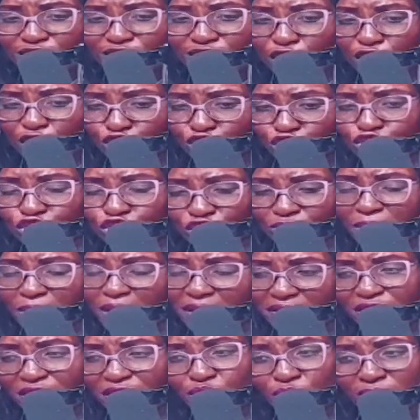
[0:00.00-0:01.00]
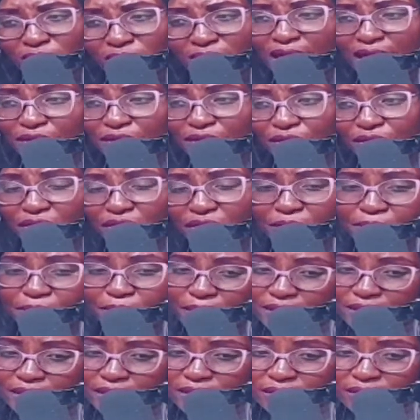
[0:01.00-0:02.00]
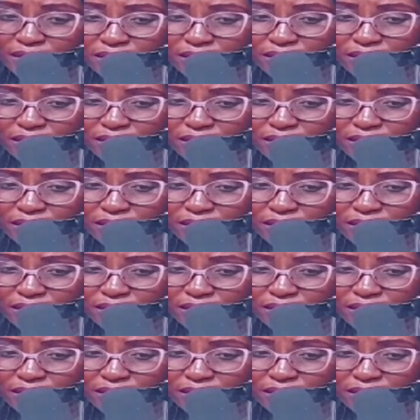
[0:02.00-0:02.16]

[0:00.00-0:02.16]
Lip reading: statutory marriage with another person.